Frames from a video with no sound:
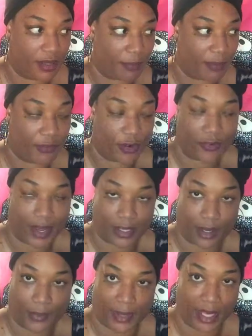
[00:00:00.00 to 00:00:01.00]
Before I
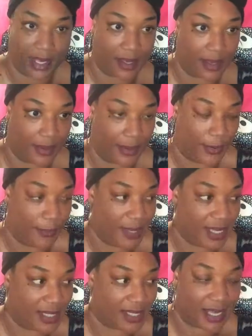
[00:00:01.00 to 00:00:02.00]
know it, he'll
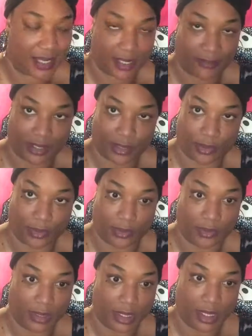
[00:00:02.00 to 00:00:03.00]
be in secondary
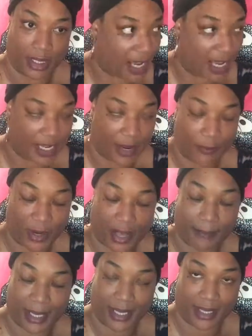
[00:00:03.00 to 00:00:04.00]
school, and then when
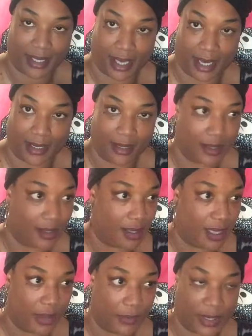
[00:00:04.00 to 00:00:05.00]
I blink again,
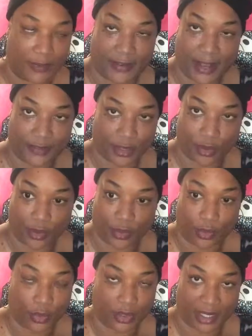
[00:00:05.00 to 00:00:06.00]
he would have left
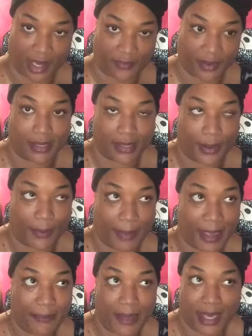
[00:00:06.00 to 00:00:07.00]
school altogether. So
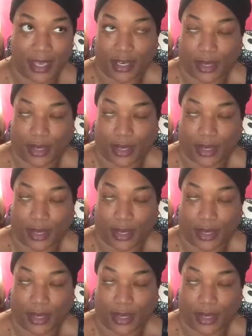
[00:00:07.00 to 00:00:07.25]
maybe, you